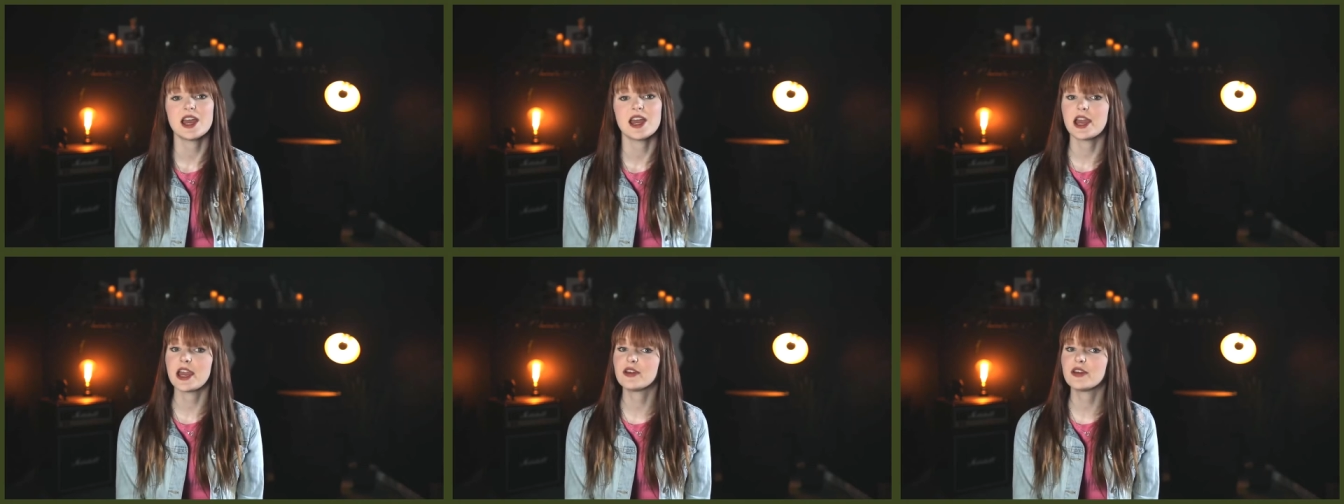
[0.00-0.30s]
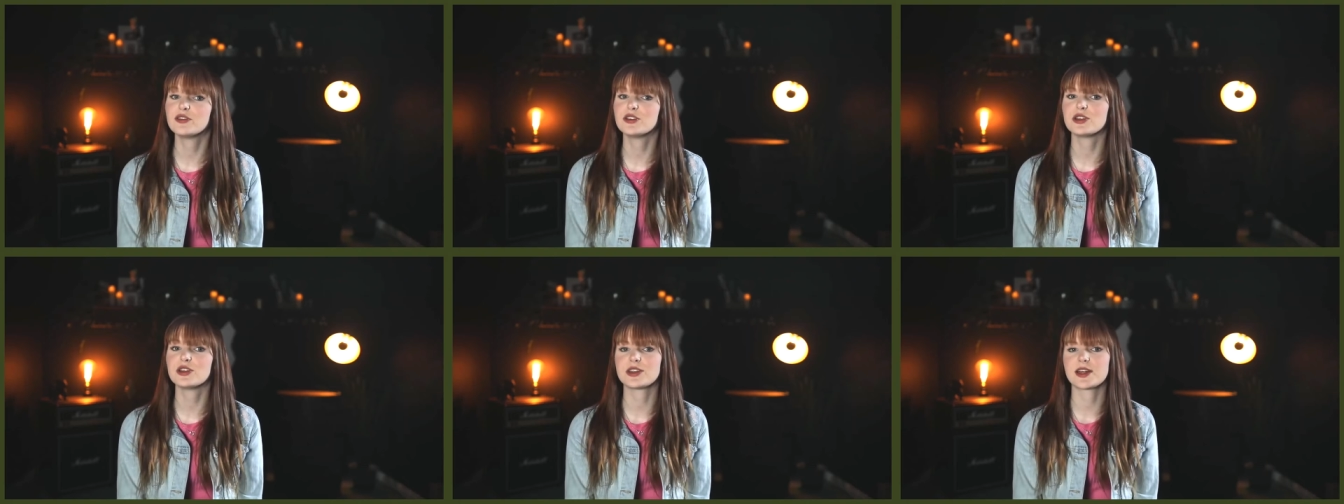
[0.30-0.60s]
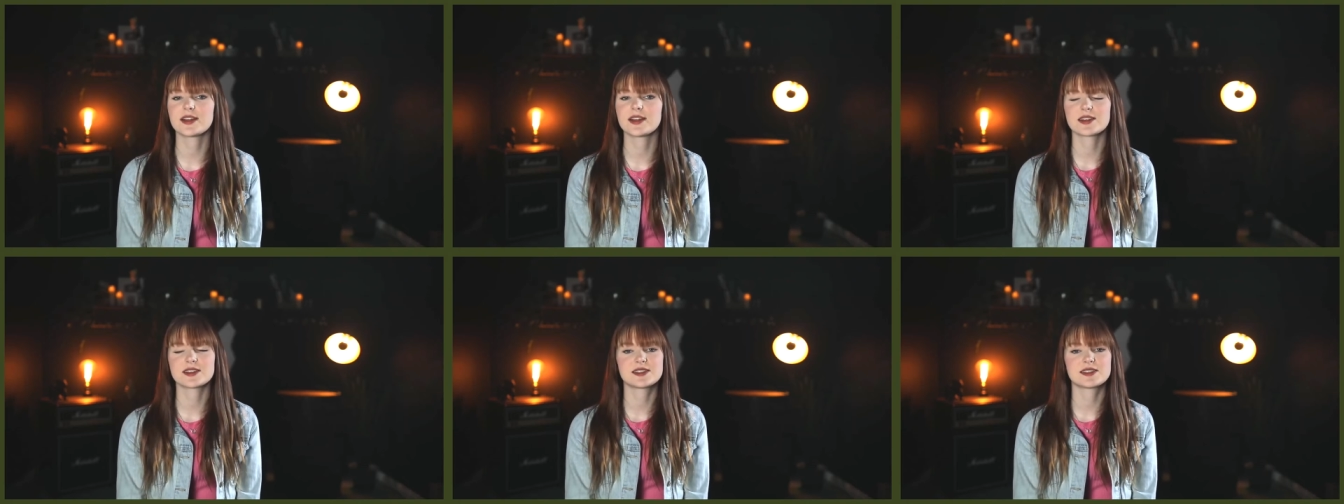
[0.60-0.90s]
if you
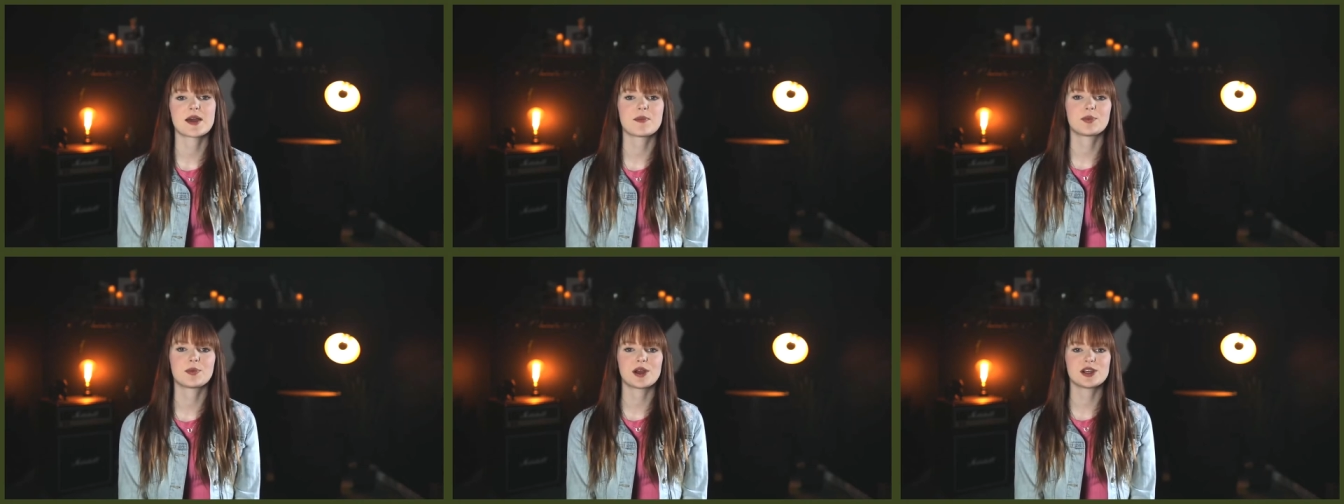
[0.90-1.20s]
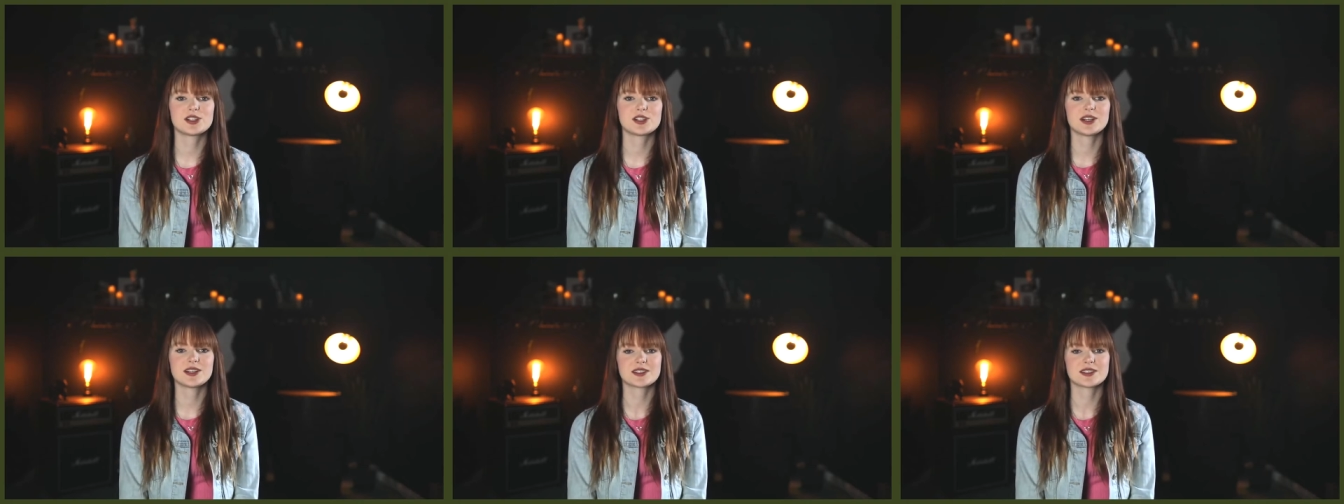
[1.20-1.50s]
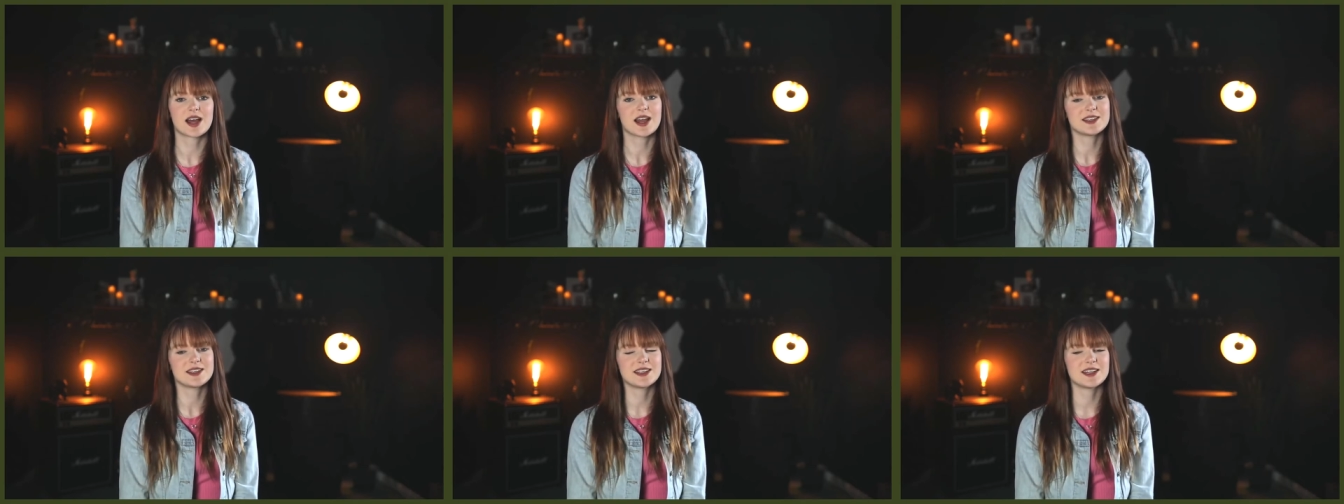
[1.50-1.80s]
think that separation
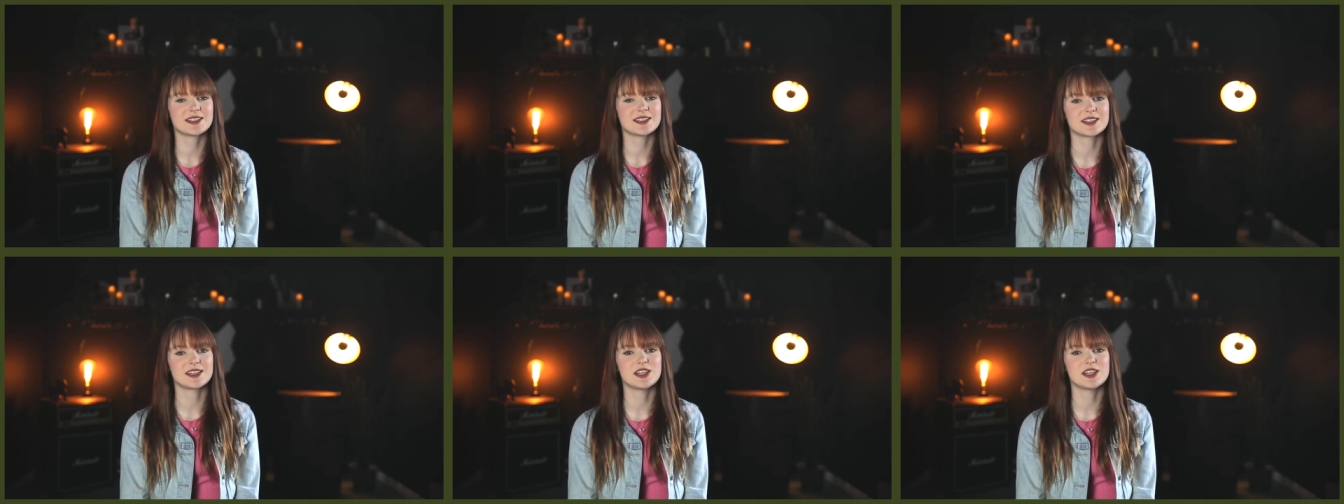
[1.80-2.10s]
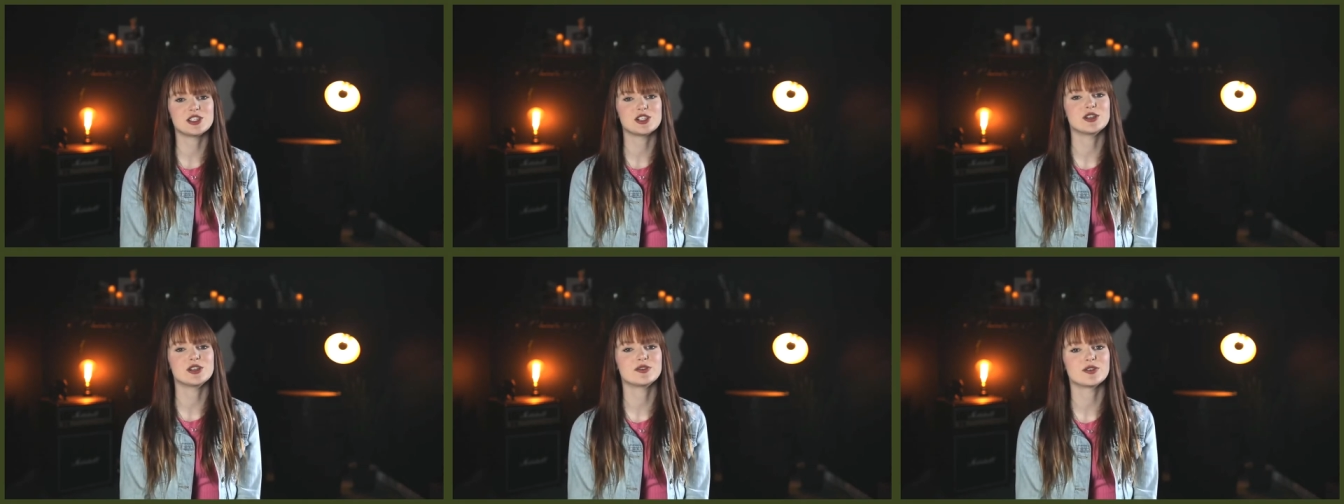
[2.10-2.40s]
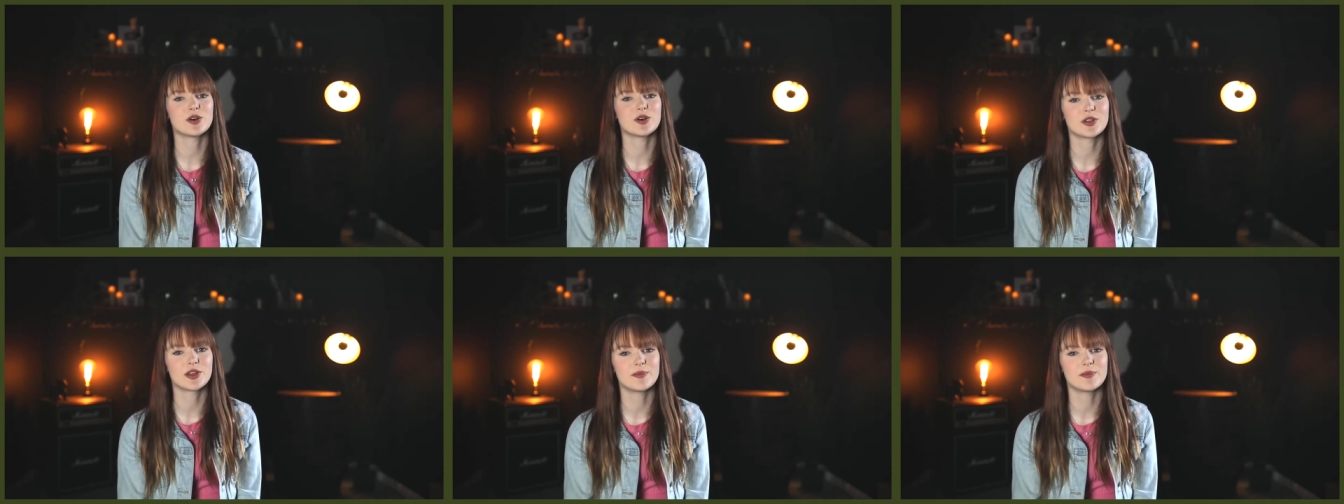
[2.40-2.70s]
anxiety is an issue
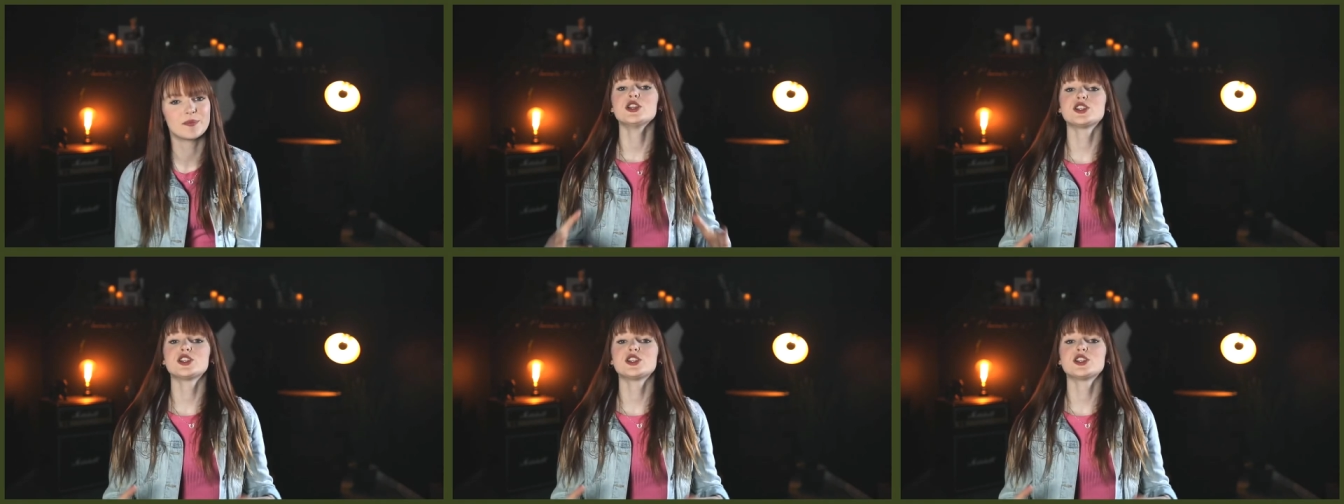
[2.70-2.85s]
for them.